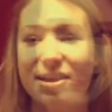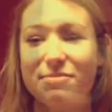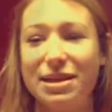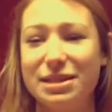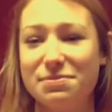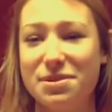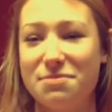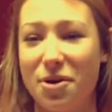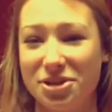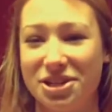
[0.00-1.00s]
It makes me
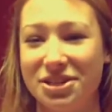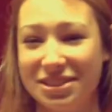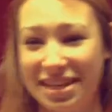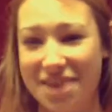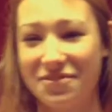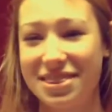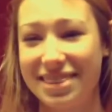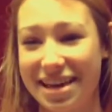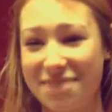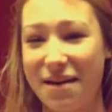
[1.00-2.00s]
emotional to even
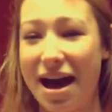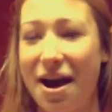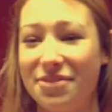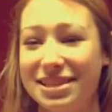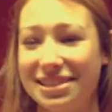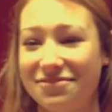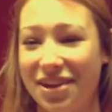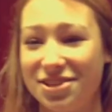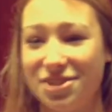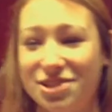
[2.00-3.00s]
think about how this
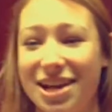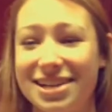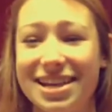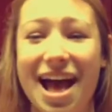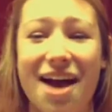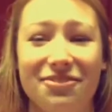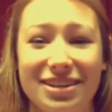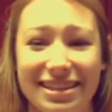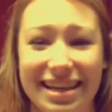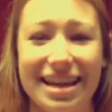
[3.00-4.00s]
invention changed
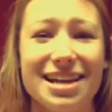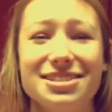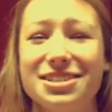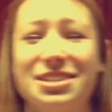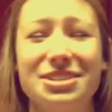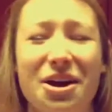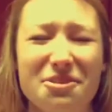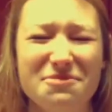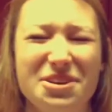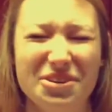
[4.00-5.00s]
everything. It's just so
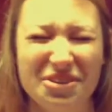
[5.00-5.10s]
beautiful.